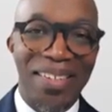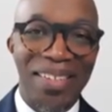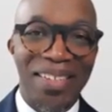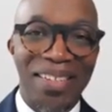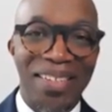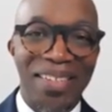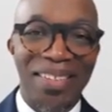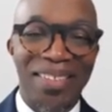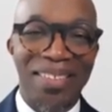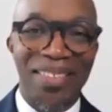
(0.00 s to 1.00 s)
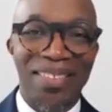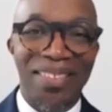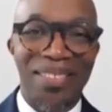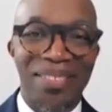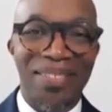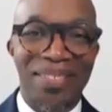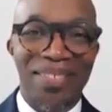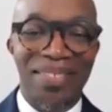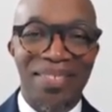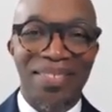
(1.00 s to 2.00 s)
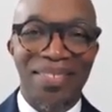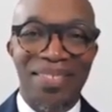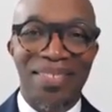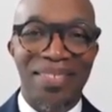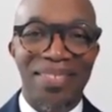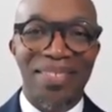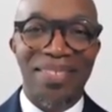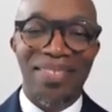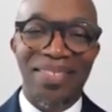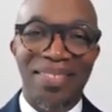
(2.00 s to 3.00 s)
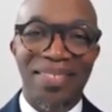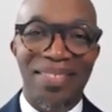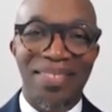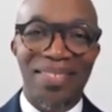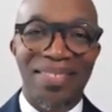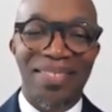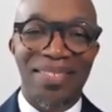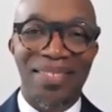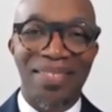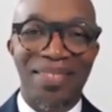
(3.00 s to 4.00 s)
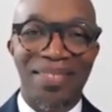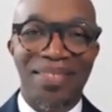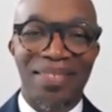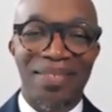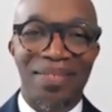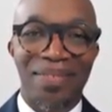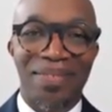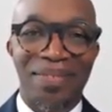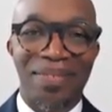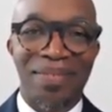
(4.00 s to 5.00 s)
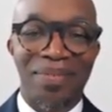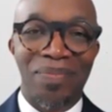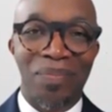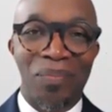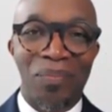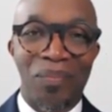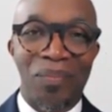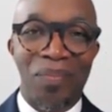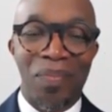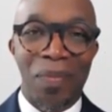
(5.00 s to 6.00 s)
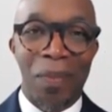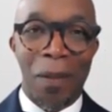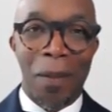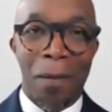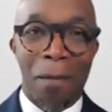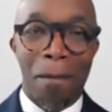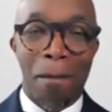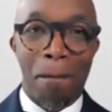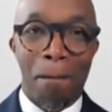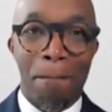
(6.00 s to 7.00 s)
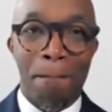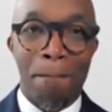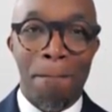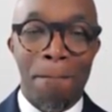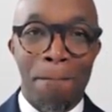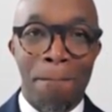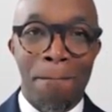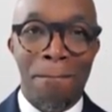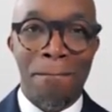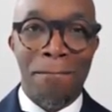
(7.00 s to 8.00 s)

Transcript: No words are spoken by the person on screen.